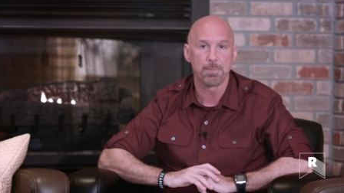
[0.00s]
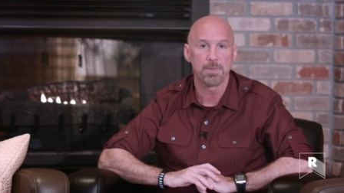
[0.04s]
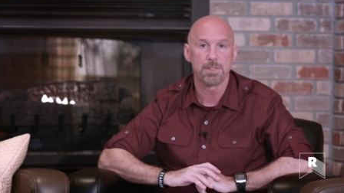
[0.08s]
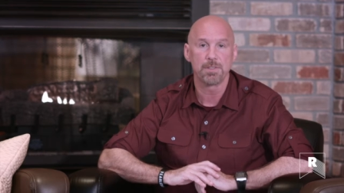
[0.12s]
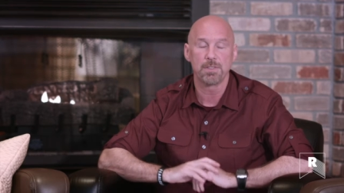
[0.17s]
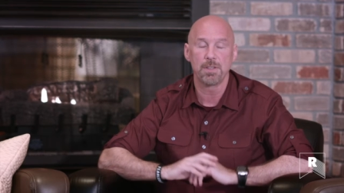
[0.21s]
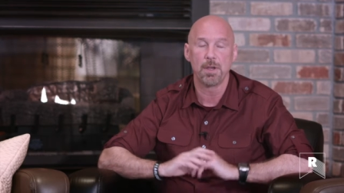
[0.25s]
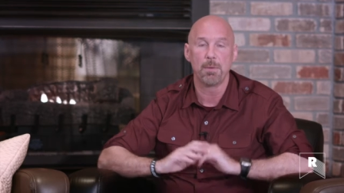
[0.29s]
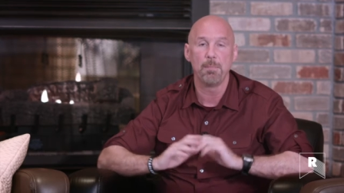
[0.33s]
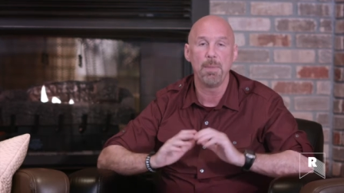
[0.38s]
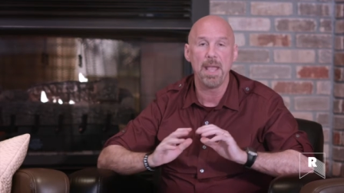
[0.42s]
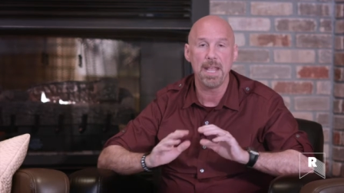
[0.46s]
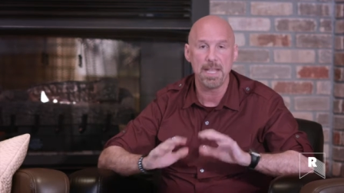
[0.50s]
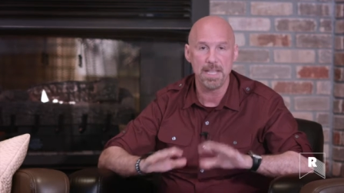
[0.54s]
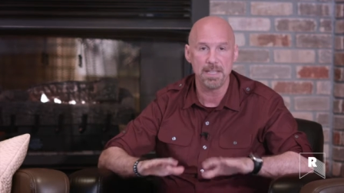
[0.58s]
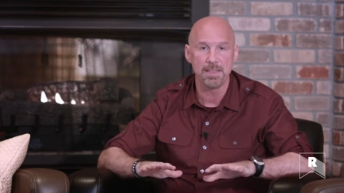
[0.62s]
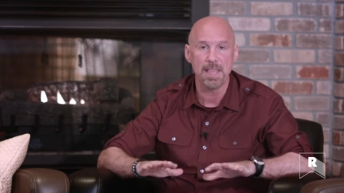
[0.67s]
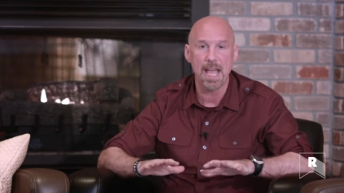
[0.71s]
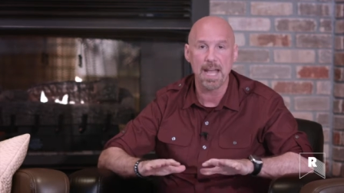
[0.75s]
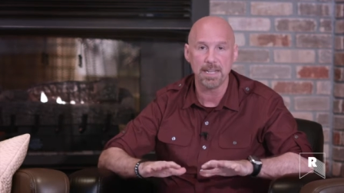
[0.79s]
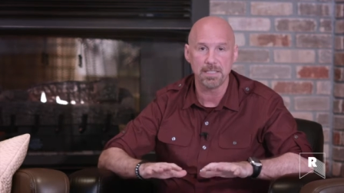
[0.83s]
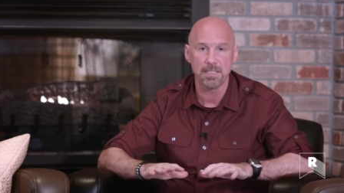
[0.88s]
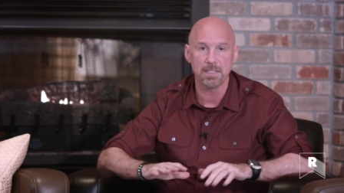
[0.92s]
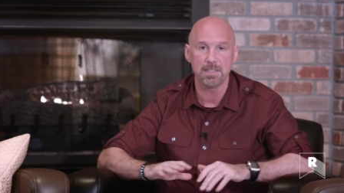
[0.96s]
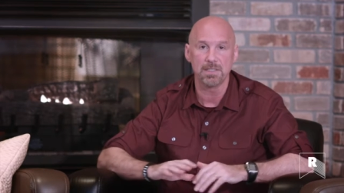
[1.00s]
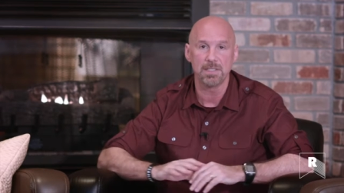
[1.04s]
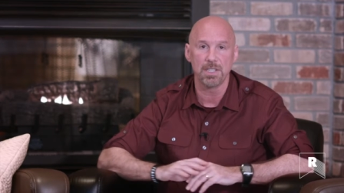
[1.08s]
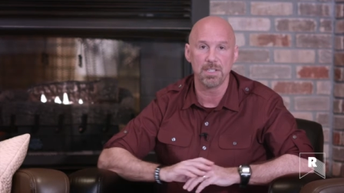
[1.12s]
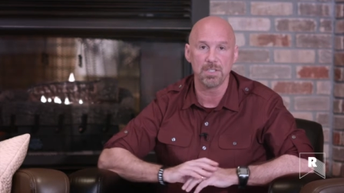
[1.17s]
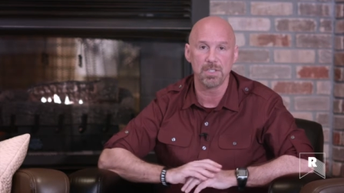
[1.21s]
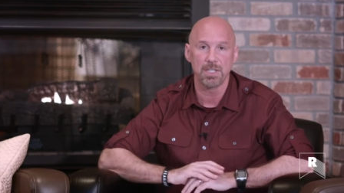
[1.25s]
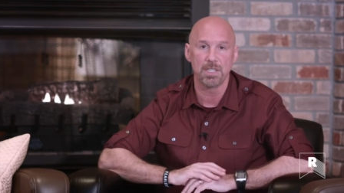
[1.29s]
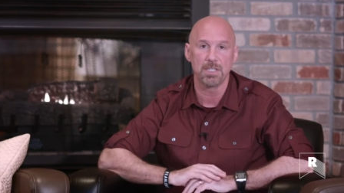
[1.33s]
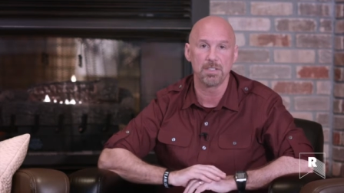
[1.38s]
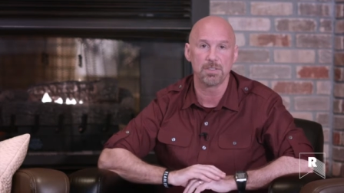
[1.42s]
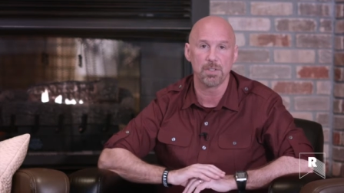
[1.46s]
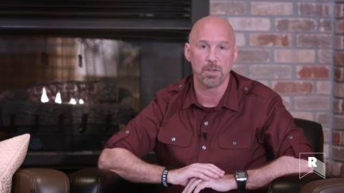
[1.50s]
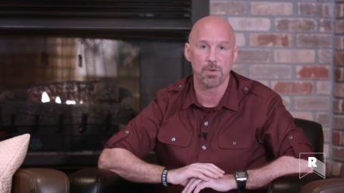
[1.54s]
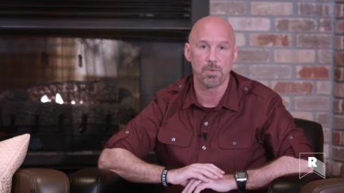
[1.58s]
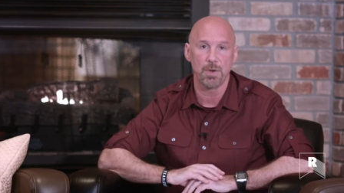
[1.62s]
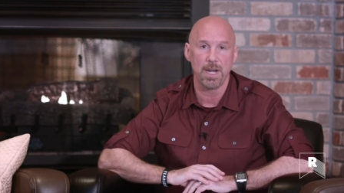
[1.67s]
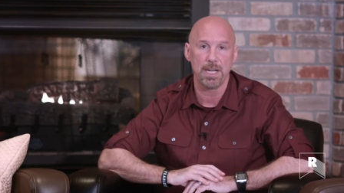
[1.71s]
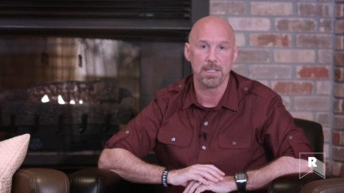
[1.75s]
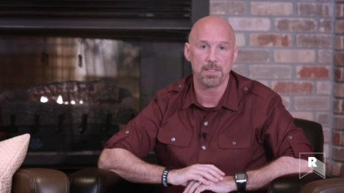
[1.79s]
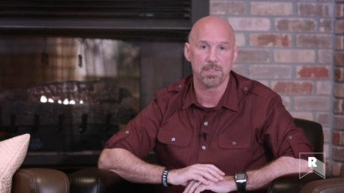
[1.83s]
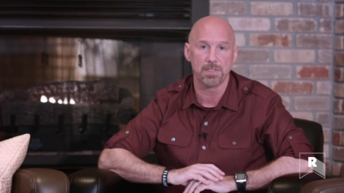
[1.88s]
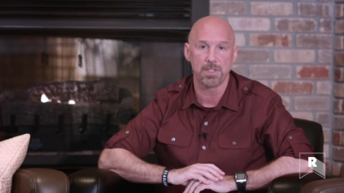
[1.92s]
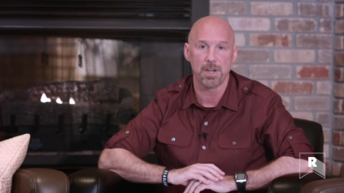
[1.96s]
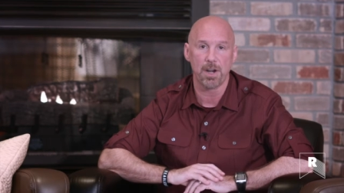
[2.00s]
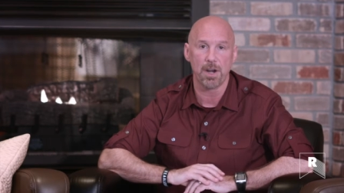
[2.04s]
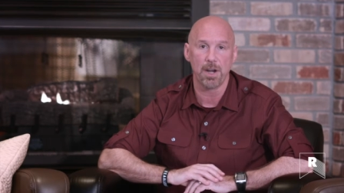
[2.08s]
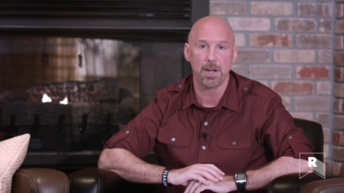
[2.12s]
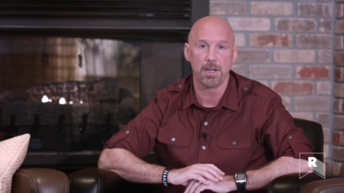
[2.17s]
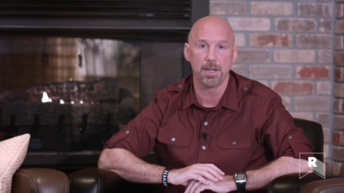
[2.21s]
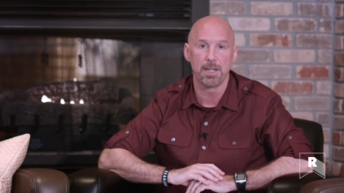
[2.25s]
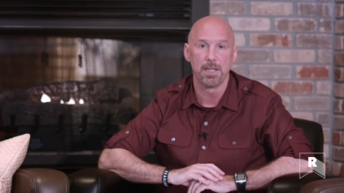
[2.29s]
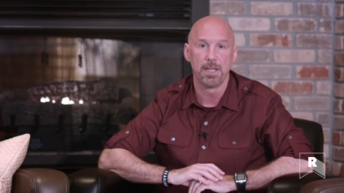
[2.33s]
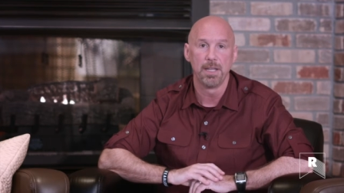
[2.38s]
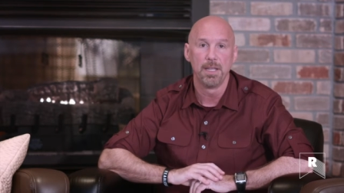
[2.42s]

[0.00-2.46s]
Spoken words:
So making that decision is a great start.